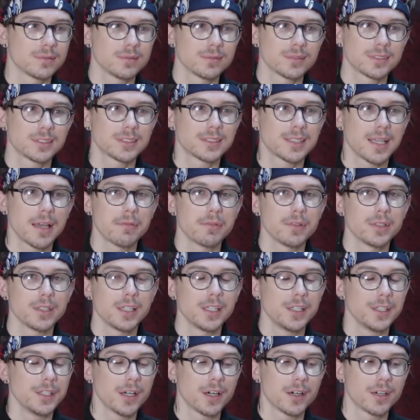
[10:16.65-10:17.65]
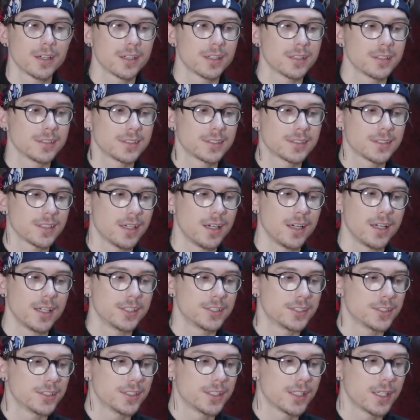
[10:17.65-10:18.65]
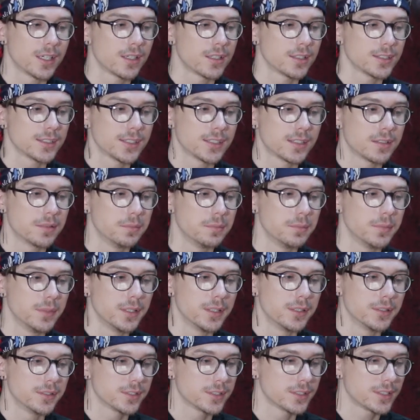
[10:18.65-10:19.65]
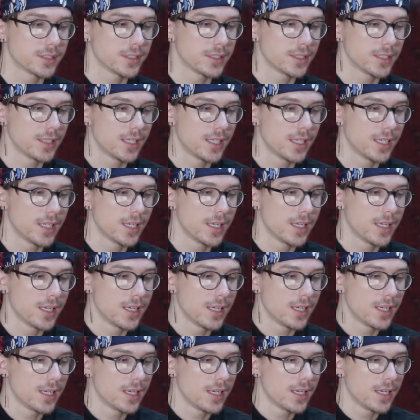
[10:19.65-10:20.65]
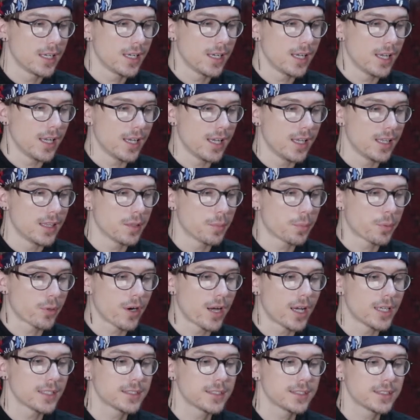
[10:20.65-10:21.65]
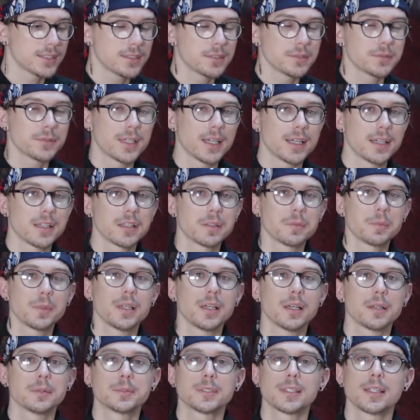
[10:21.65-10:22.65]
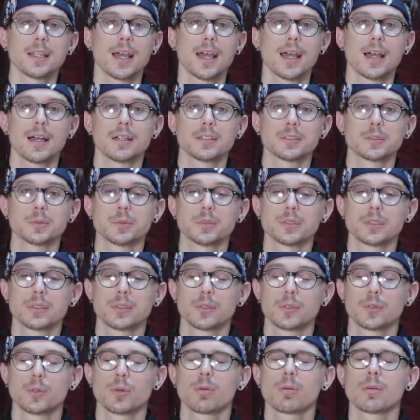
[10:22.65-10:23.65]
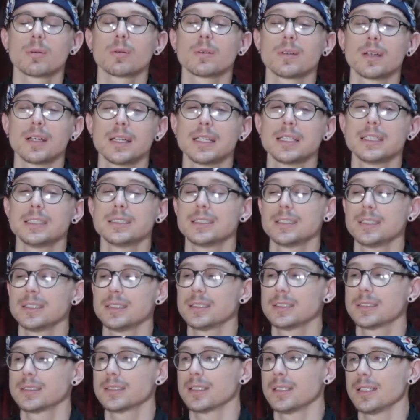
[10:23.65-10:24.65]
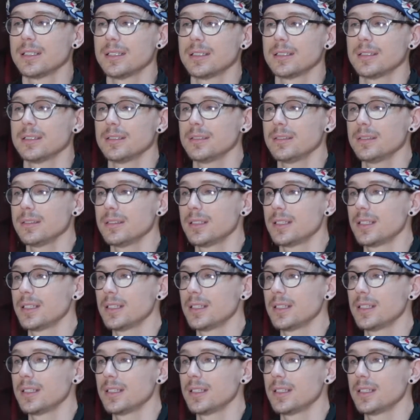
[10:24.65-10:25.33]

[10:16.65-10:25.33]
70 yards, 100 yards at the most. And the process of getting me up to the house was crazy slow.